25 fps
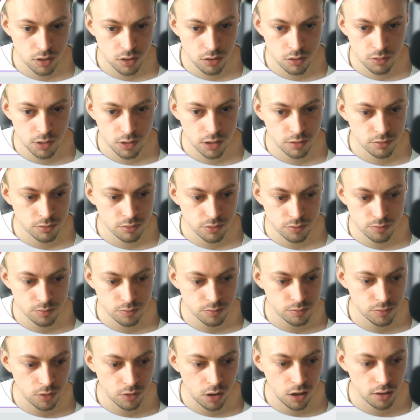how you add
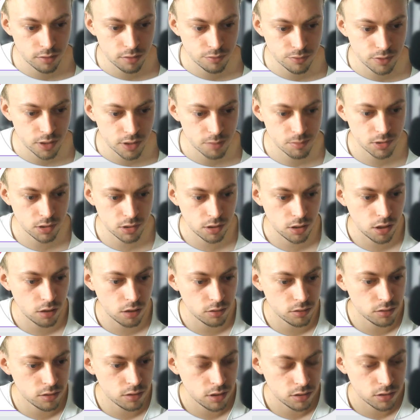heart frames, and
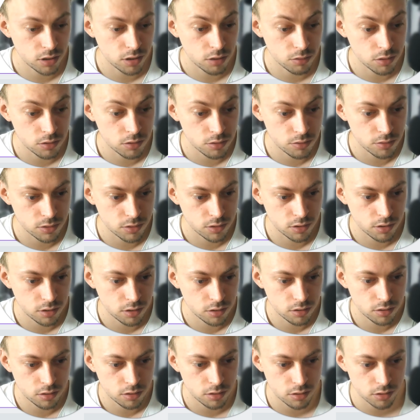how that's how you use it
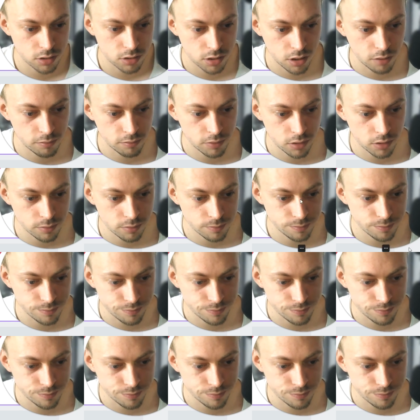in Canva.